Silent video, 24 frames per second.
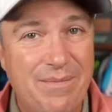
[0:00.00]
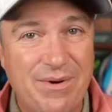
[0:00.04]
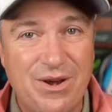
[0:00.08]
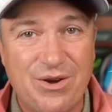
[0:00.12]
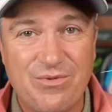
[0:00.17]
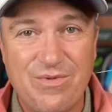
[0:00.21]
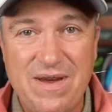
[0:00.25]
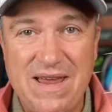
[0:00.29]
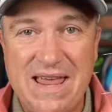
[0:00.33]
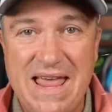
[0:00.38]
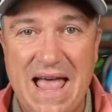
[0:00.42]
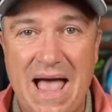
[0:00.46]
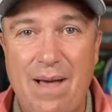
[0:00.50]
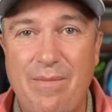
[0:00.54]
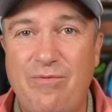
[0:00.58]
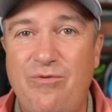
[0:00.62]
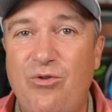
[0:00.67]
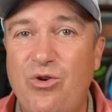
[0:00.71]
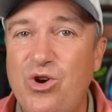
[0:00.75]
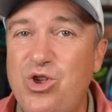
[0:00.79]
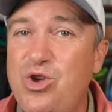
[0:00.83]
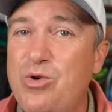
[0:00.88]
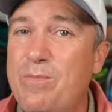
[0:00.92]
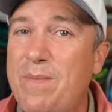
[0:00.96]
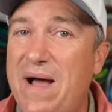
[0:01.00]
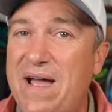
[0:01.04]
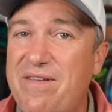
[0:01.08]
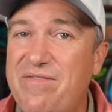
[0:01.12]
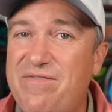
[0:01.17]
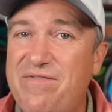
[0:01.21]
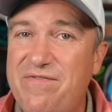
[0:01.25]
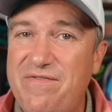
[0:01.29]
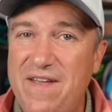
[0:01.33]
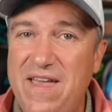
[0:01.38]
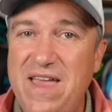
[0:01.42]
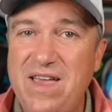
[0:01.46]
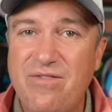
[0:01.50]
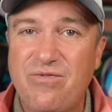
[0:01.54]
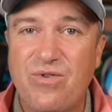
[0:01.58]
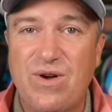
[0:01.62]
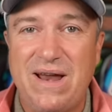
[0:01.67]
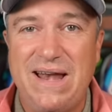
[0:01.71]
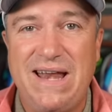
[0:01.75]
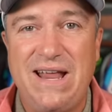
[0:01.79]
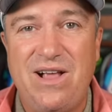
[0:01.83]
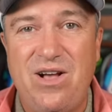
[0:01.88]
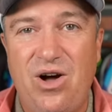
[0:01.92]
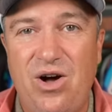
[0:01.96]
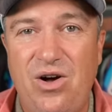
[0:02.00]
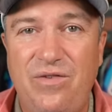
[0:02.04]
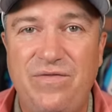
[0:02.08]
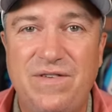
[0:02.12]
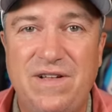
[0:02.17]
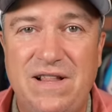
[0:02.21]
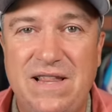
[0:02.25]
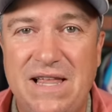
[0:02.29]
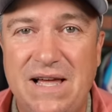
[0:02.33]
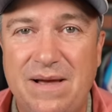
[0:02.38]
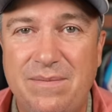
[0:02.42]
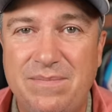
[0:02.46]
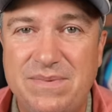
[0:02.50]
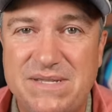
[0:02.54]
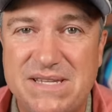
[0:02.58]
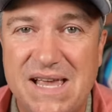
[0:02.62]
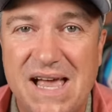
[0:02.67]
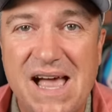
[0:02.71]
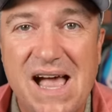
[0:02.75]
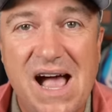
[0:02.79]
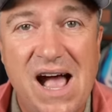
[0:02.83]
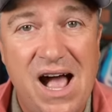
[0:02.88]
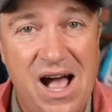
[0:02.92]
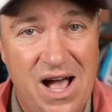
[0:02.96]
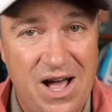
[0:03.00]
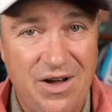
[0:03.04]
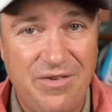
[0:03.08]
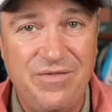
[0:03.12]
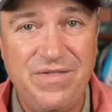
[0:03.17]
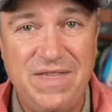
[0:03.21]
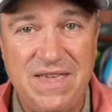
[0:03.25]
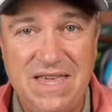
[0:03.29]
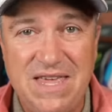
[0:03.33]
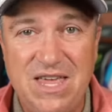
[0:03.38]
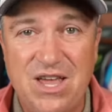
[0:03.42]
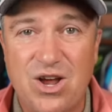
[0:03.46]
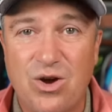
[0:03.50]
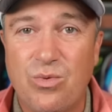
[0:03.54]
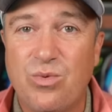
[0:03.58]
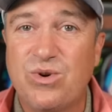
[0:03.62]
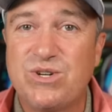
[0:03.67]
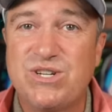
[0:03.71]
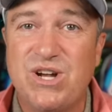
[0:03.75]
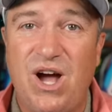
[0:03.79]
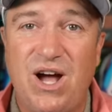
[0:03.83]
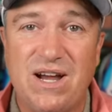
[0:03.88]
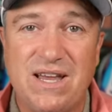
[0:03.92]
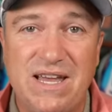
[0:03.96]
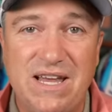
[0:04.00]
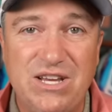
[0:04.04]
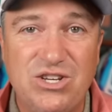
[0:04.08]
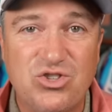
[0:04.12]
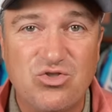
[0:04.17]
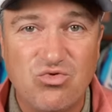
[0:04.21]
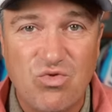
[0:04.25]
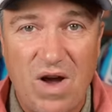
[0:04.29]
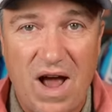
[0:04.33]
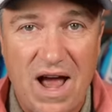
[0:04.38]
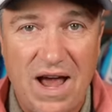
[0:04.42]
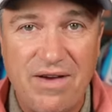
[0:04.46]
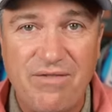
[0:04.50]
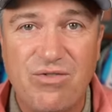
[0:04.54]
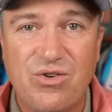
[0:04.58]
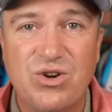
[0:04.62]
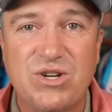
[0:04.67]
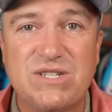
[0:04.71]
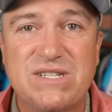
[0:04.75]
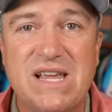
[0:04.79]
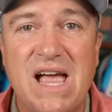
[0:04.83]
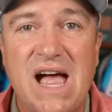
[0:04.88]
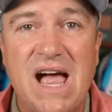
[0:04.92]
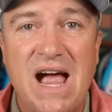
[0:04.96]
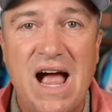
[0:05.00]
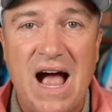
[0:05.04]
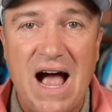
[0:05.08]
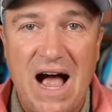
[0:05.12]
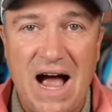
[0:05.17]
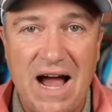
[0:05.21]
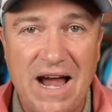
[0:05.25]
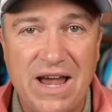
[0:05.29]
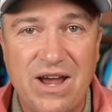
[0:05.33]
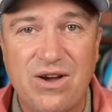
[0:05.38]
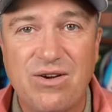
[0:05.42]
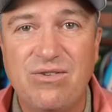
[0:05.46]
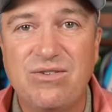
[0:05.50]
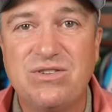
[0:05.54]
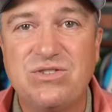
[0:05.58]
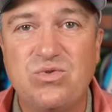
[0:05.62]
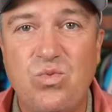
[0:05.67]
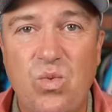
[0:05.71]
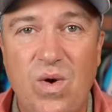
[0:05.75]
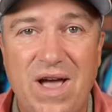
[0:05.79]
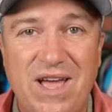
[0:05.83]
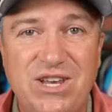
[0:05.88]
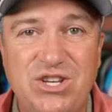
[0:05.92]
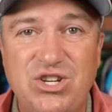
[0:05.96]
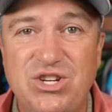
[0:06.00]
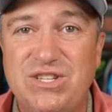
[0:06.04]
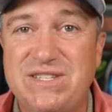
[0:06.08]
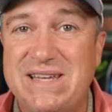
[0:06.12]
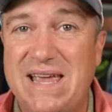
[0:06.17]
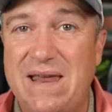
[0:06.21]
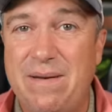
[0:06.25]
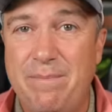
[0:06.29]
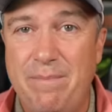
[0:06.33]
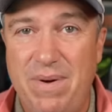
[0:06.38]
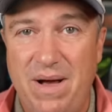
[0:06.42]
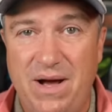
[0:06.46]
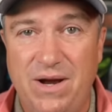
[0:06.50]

I'm going to recap for you my favorite golf clubs of the year. We're talking drivers, irons, wedges, and